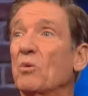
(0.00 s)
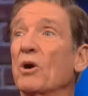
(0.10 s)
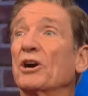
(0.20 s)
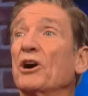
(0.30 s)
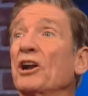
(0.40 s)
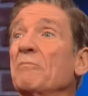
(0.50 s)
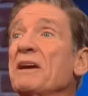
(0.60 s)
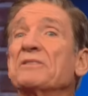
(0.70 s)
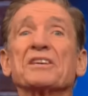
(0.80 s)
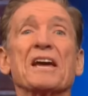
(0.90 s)
we're going to
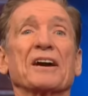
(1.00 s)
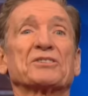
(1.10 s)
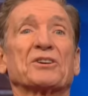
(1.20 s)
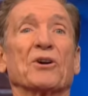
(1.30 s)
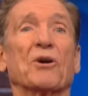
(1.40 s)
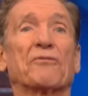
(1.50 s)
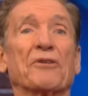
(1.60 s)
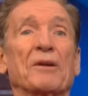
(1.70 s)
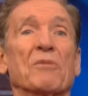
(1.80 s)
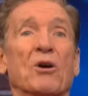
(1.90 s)
meet the ex girlfriend